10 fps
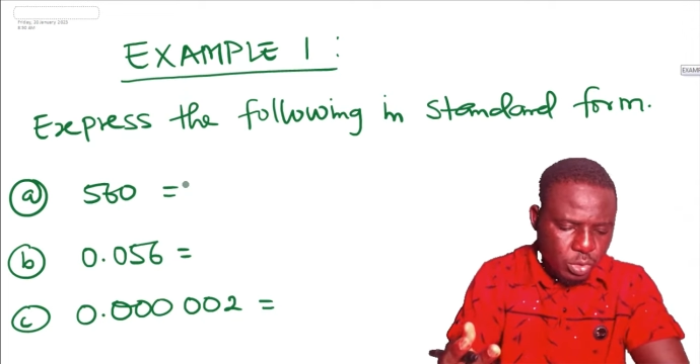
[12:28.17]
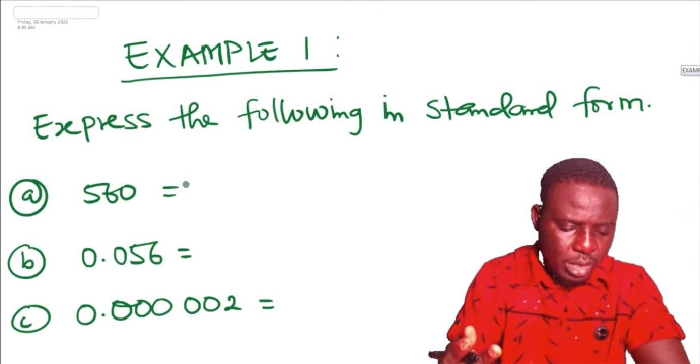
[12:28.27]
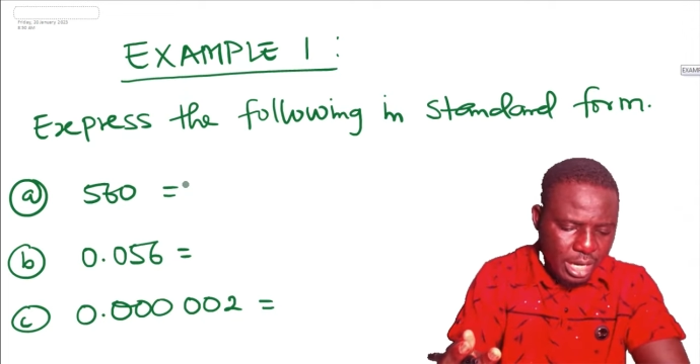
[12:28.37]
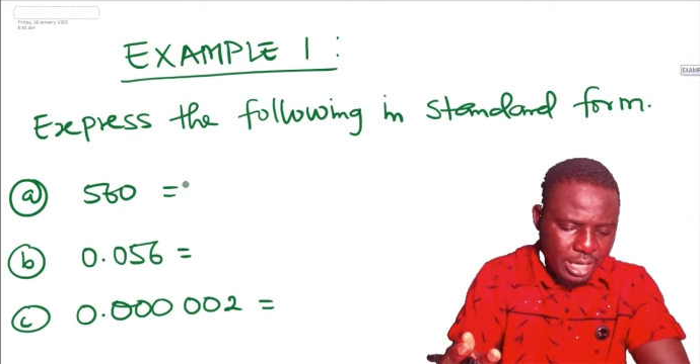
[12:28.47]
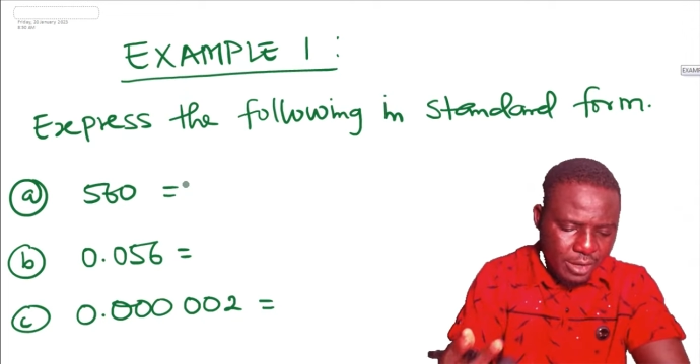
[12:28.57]

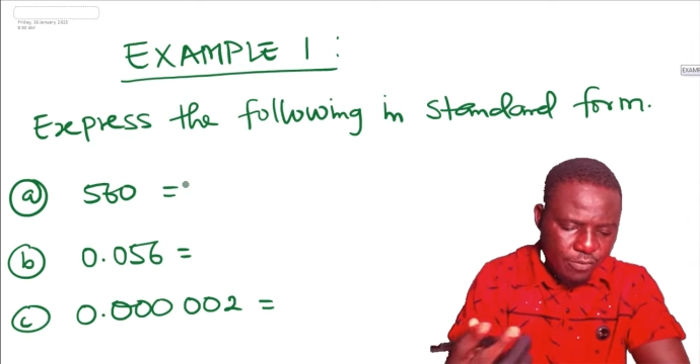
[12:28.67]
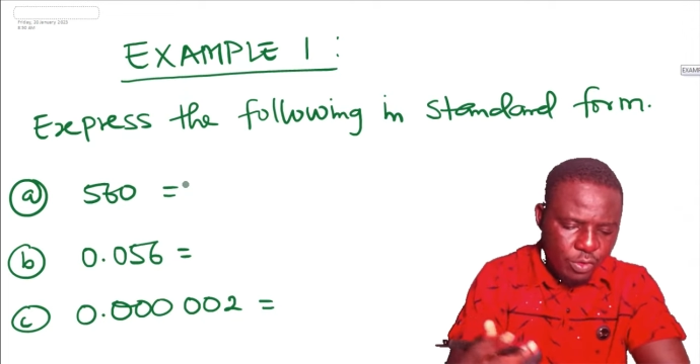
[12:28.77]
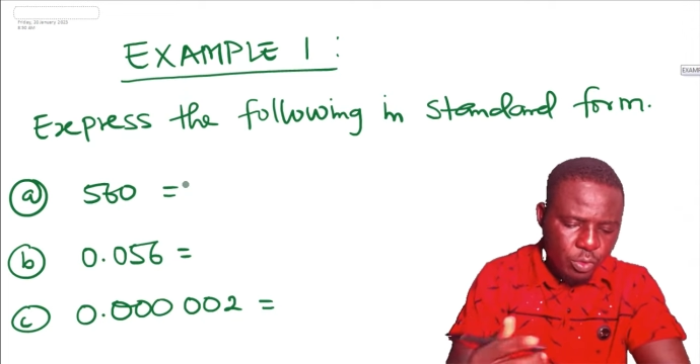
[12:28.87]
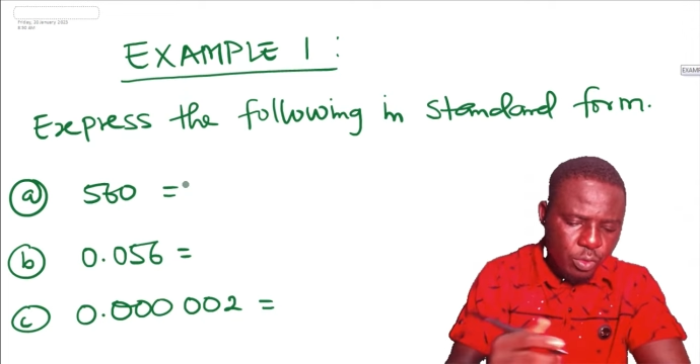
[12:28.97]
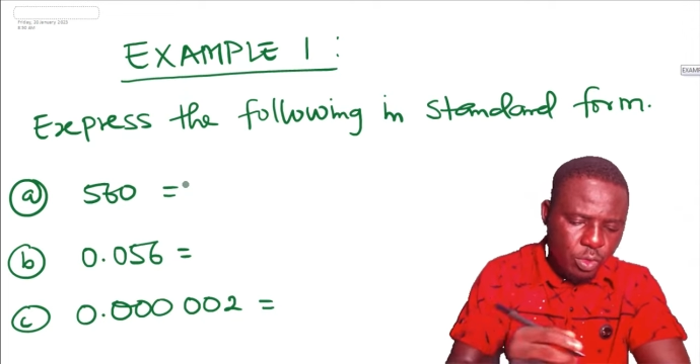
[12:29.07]
I gave
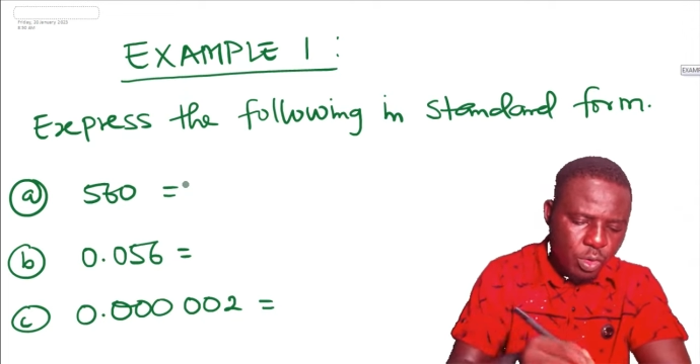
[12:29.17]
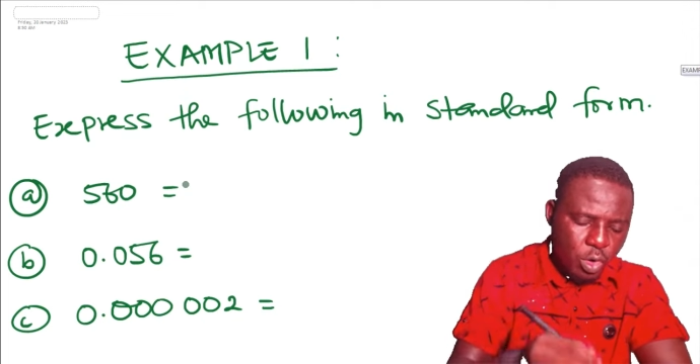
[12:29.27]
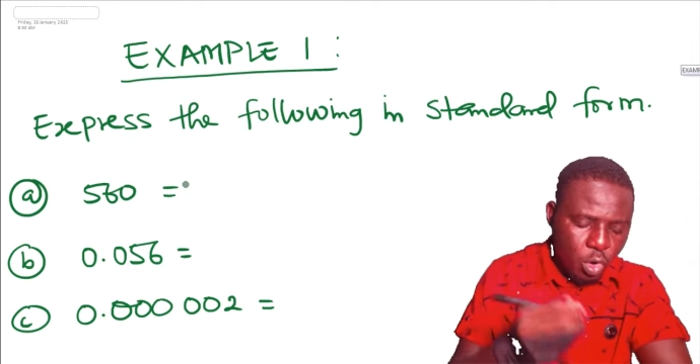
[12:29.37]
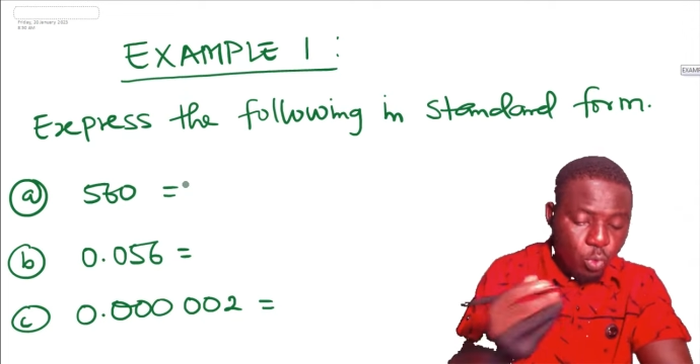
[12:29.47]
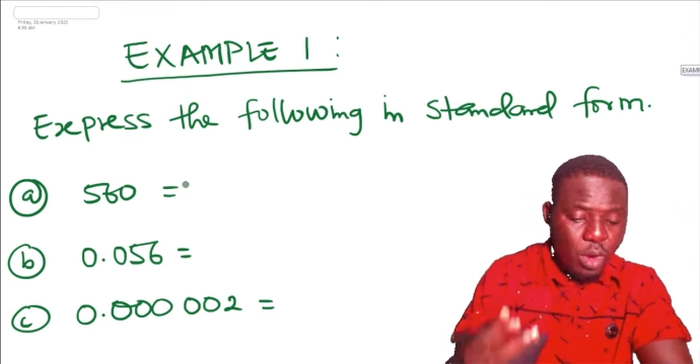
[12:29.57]
you,
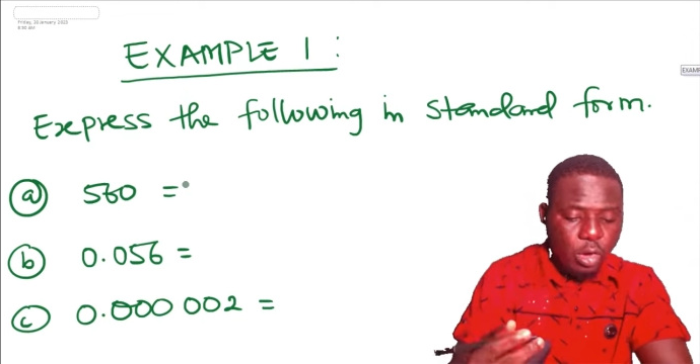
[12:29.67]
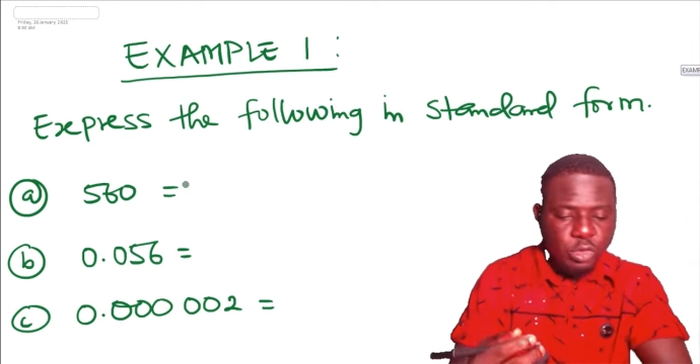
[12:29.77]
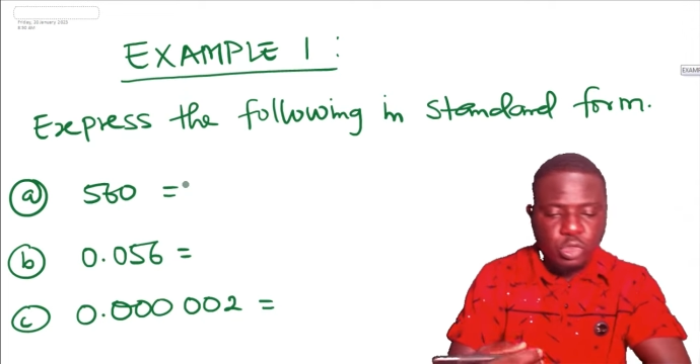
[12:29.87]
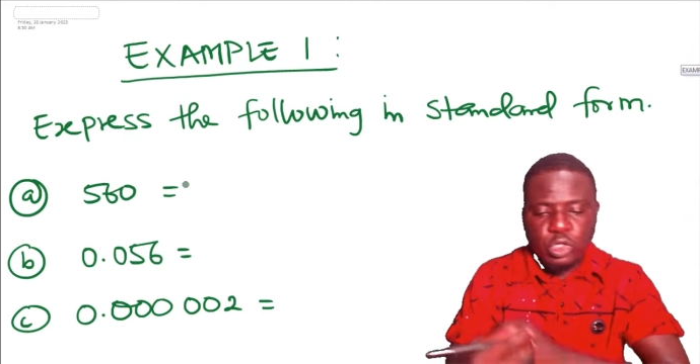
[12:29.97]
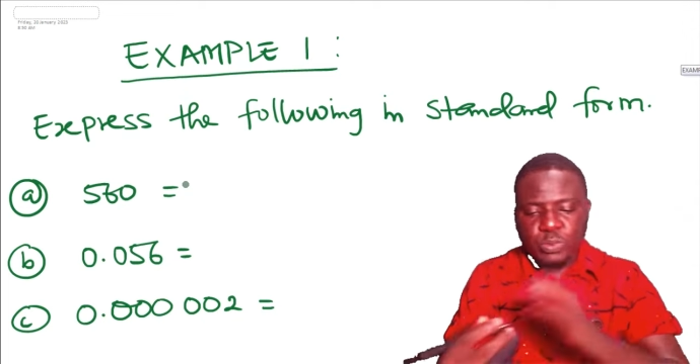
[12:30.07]
or we are going
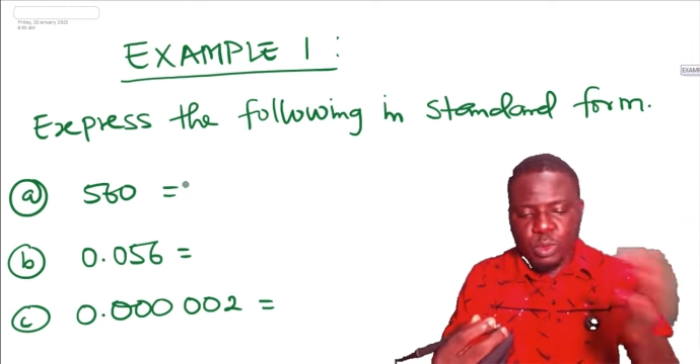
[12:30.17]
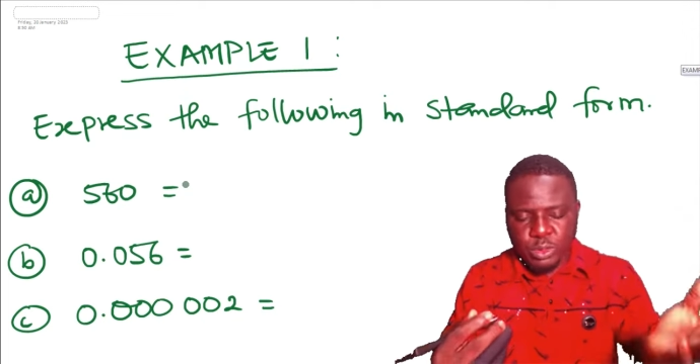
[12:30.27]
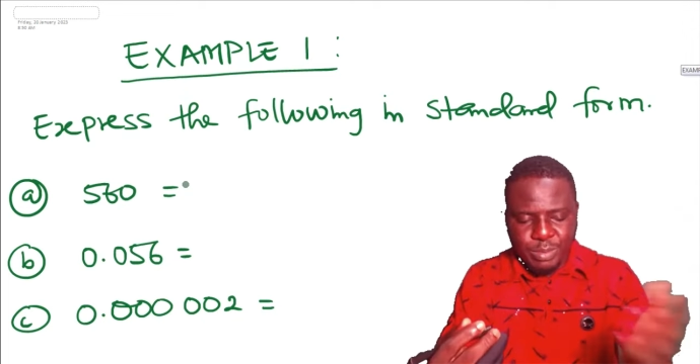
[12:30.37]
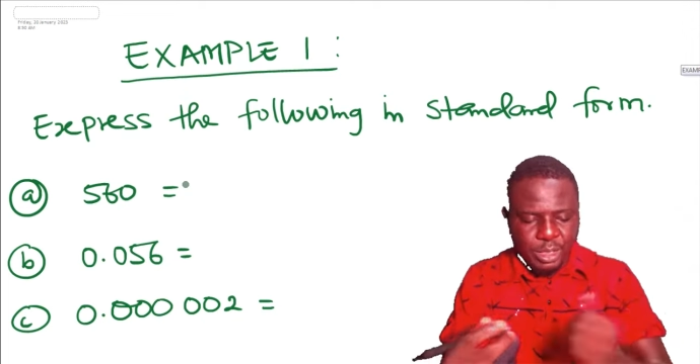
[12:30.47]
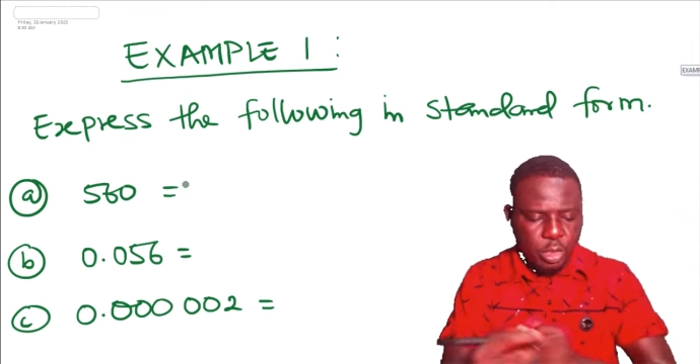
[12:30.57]
to use both
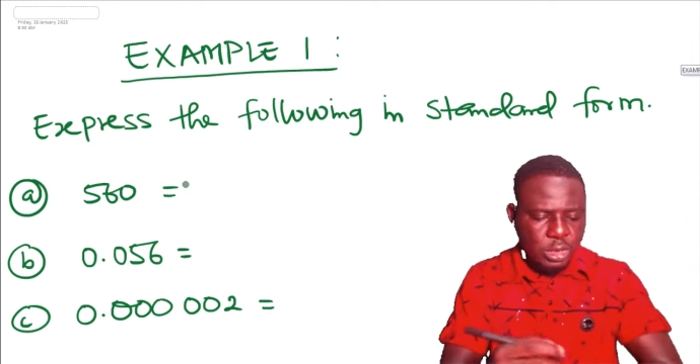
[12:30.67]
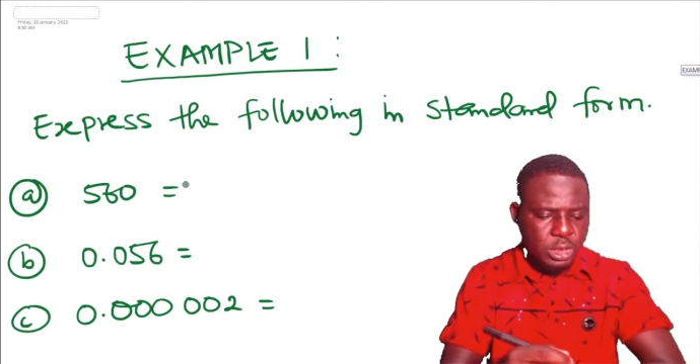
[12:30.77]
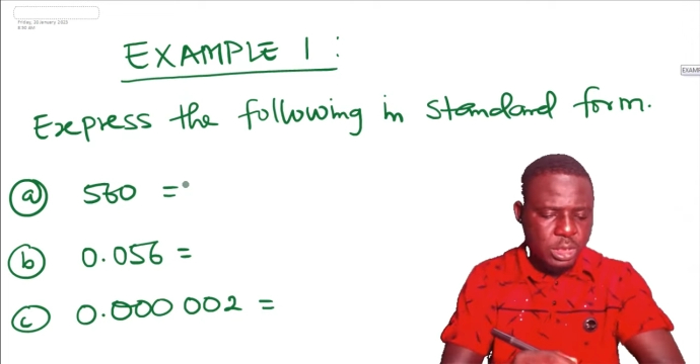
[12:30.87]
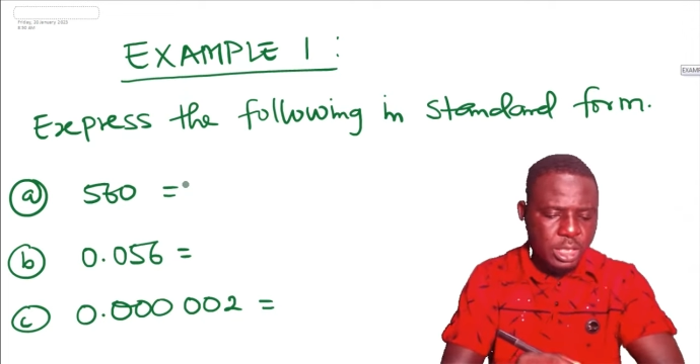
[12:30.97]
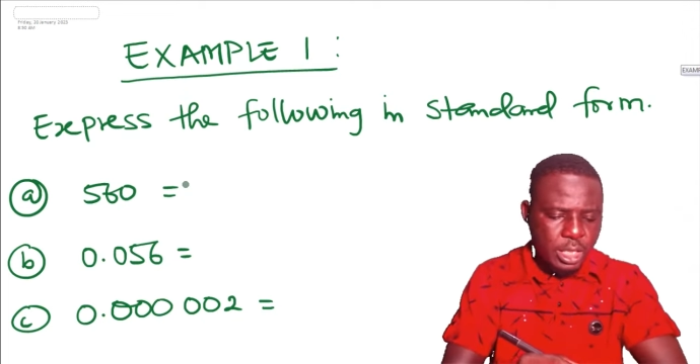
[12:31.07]
methods.